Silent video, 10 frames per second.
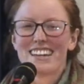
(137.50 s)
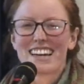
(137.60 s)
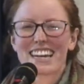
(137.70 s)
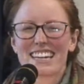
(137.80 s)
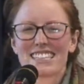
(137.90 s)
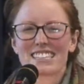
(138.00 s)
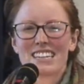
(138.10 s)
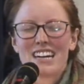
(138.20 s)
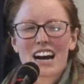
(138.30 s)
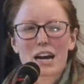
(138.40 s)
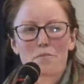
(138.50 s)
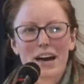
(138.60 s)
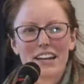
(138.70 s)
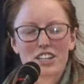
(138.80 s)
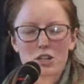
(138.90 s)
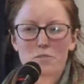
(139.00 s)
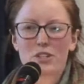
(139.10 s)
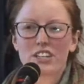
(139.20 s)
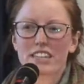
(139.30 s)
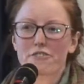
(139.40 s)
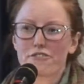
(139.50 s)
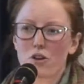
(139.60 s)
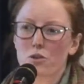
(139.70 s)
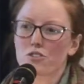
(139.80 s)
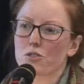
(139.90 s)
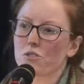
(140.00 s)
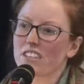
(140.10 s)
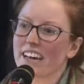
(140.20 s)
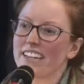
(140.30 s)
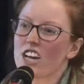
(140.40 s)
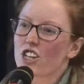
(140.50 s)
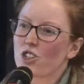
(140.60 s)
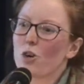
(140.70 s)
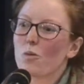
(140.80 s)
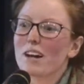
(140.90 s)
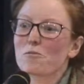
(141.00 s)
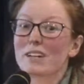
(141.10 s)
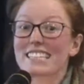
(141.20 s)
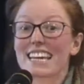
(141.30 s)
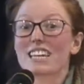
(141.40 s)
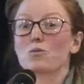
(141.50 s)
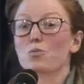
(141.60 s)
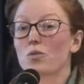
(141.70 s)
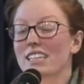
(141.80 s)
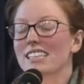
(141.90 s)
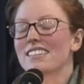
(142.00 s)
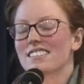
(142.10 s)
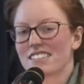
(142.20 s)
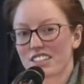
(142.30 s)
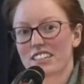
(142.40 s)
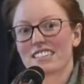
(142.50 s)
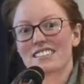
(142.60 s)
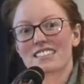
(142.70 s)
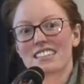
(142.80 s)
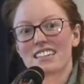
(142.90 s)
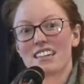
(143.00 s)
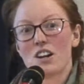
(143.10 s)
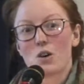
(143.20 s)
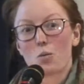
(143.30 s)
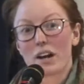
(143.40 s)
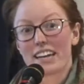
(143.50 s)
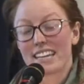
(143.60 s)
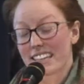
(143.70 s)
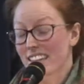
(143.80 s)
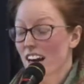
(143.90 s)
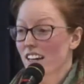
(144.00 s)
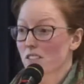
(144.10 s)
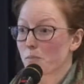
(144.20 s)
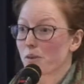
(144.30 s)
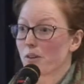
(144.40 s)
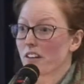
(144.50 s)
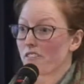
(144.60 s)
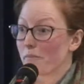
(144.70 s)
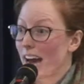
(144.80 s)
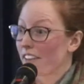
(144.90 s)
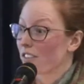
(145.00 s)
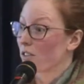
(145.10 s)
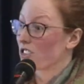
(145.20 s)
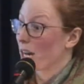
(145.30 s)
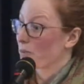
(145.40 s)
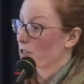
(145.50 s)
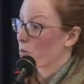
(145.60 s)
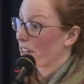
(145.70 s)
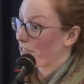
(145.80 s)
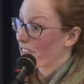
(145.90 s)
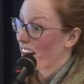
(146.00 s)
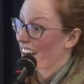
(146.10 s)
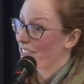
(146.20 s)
and I met a community of folks who said, you know what, we take it really seriously when in the Gospel of Matthew, chapter 25,